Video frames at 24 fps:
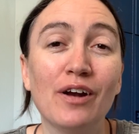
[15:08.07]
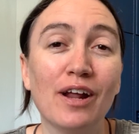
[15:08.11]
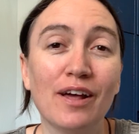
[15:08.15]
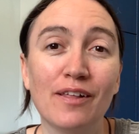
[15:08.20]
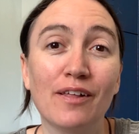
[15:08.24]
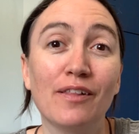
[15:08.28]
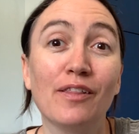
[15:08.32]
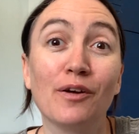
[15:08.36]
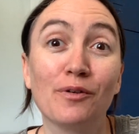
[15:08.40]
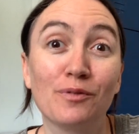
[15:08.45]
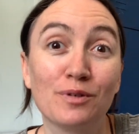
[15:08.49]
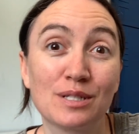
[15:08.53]
and
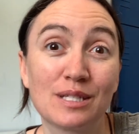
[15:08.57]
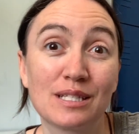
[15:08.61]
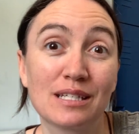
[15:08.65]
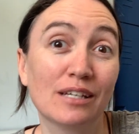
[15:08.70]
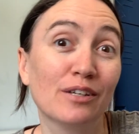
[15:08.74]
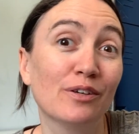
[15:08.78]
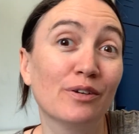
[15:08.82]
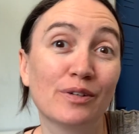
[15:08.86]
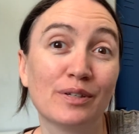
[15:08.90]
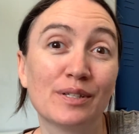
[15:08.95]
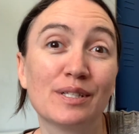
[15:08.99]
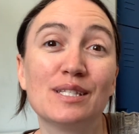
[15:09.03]
then there was like,
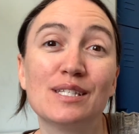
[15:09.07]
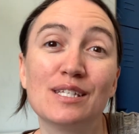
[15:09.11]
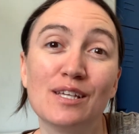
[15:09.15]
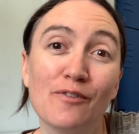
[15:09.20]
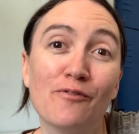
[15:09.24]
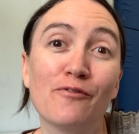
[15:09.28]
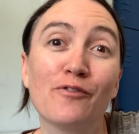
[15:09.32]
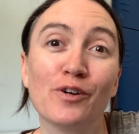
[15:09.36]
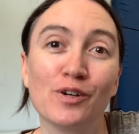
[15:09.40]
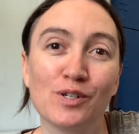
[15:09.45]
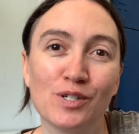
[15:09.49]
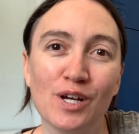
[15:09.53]
you could see
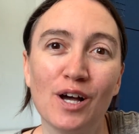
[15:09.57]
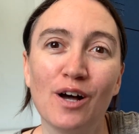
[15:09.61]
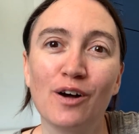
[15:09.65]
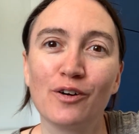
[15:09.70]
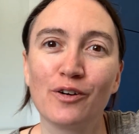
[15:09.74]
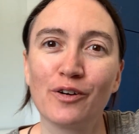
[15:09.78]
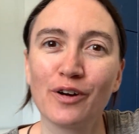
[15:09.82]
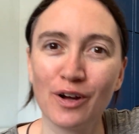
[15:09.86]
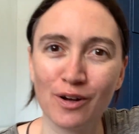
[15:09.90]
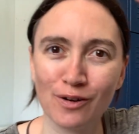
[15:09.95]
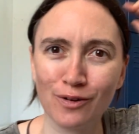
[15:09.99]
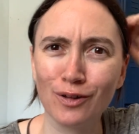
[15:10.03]
fertile
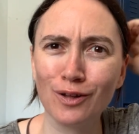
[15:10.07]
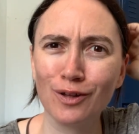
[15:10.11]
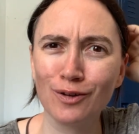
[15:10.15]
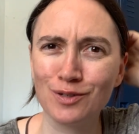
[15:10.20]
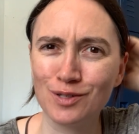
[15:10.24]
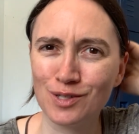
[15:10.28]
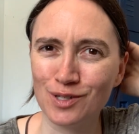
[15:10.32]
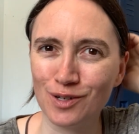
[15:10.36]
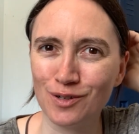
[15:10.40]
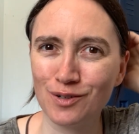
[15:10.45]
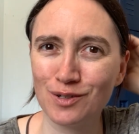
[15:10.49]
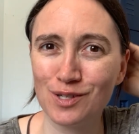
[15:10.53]
ground closer.